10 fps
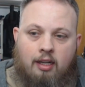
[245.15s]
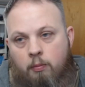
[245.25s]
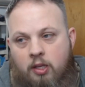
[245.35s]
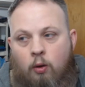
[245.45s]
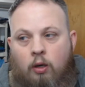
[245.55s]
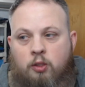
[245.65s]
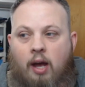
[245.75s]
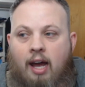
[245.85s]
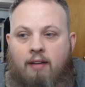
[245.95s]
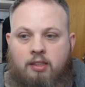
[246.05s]
But you also
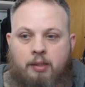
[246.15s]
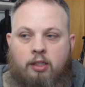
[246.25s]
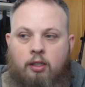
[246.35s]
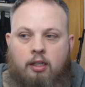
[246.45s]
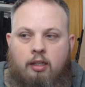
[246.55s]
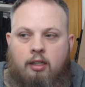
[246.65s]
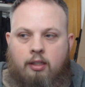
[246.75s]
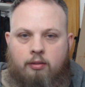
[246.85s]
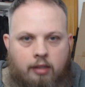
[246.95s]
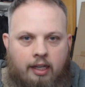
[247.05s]
have Demigra
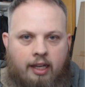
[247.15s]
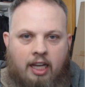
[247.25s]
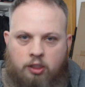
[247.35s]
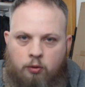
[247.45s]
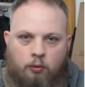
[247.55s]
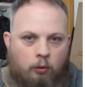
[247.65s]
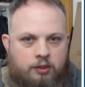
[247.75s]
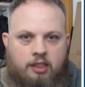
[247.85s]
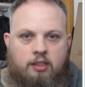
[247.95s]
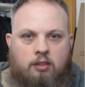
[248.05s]
in case you don't
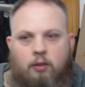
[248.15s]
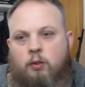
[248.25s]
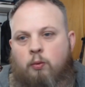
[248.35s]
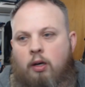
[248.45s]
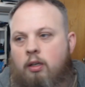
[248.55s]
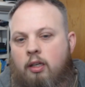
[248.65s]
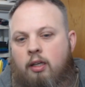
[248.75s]
see this card as well.